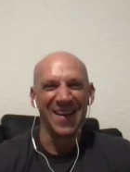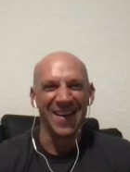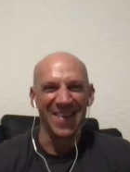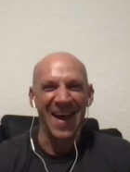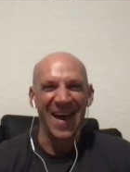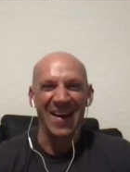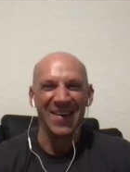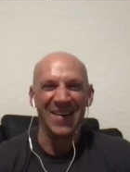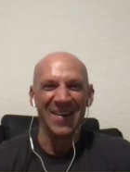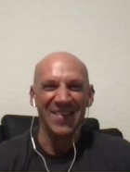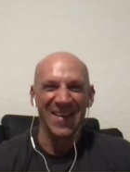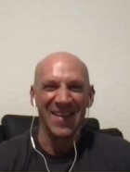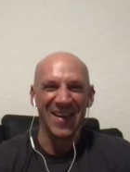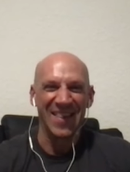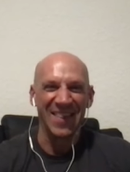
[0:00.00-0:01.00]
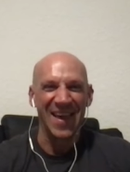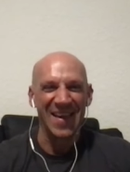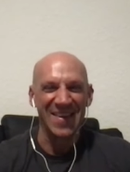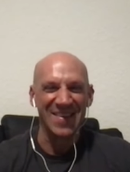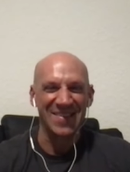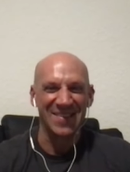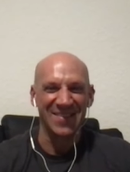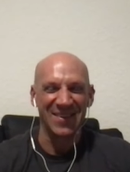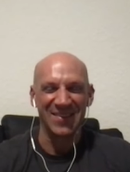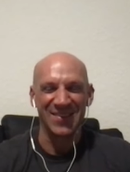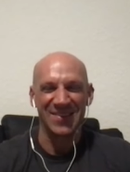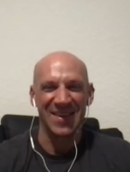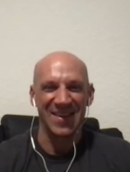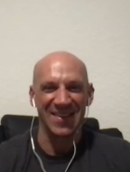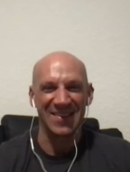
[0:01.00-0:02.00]
and on that note, man, thank you so much for
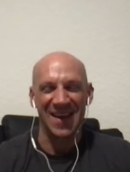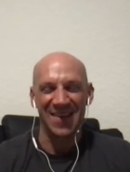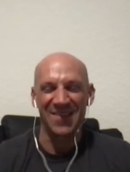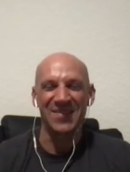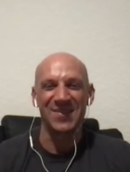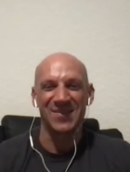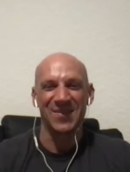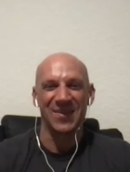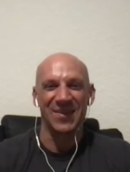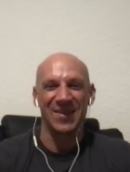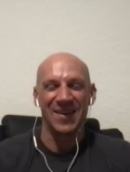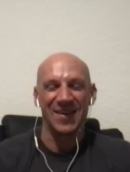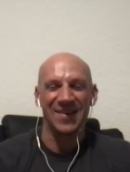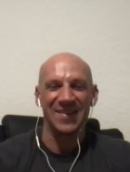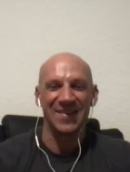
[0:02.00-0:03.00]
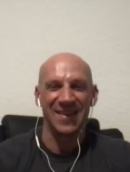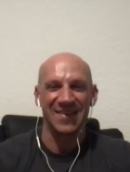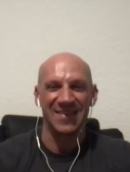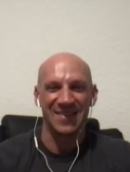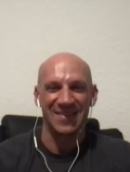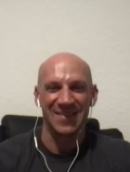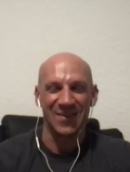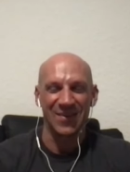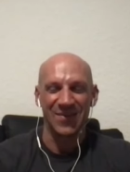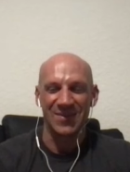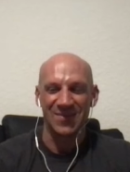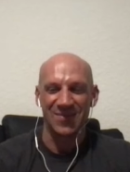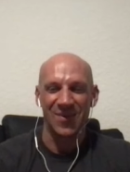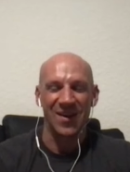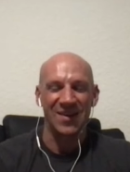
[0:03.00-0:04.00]
taking the time. This is really good. Got to turn over
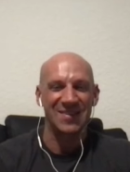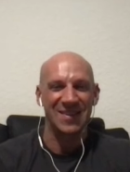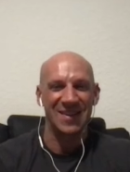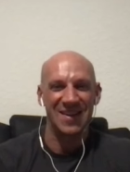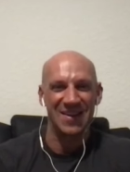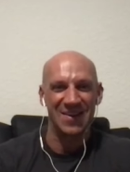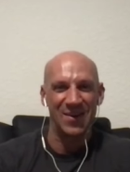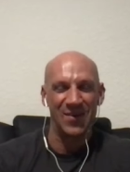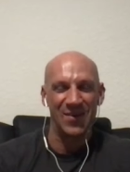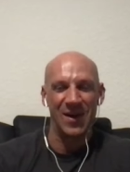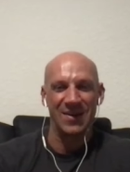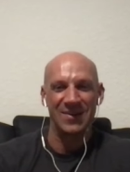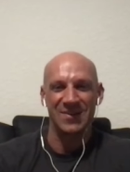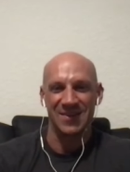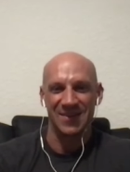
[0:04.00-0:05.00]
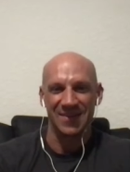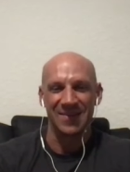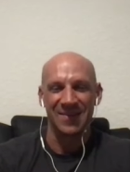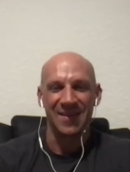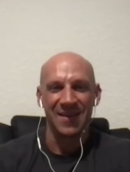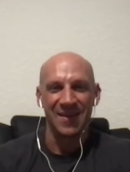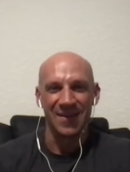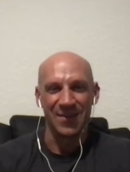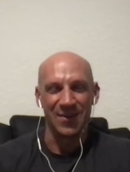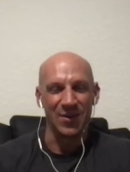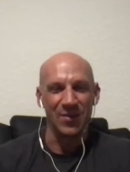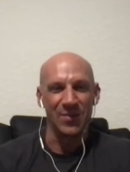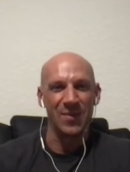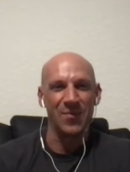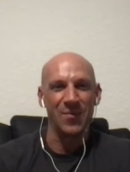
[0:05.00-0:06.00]
some rocks that I didn't know about you and learn a
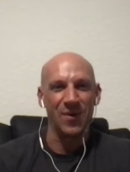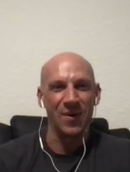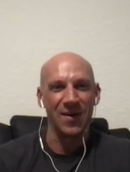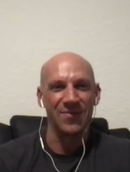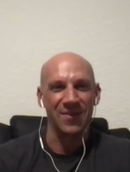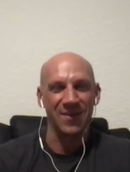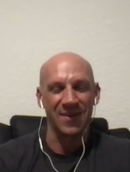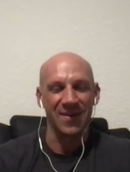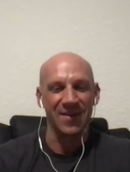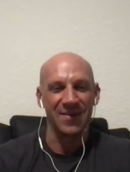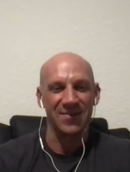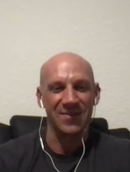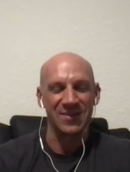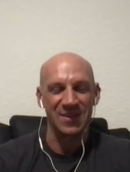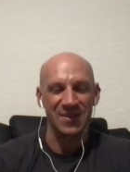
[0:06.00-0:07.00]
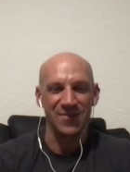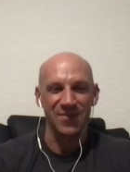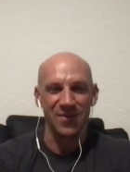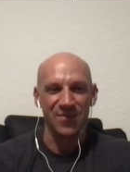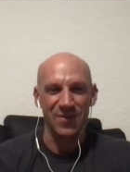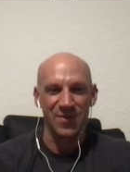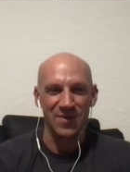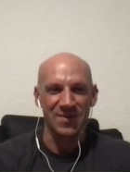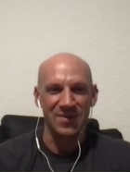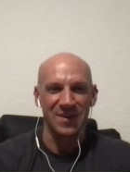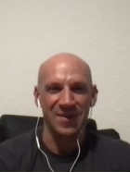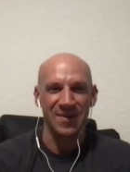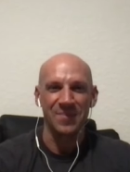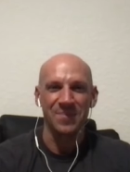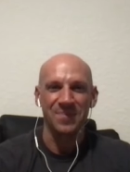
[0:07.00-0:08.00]
little bit more after uh, after seeing you for a few years
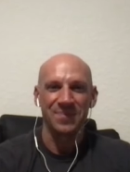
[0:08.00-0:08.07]
here.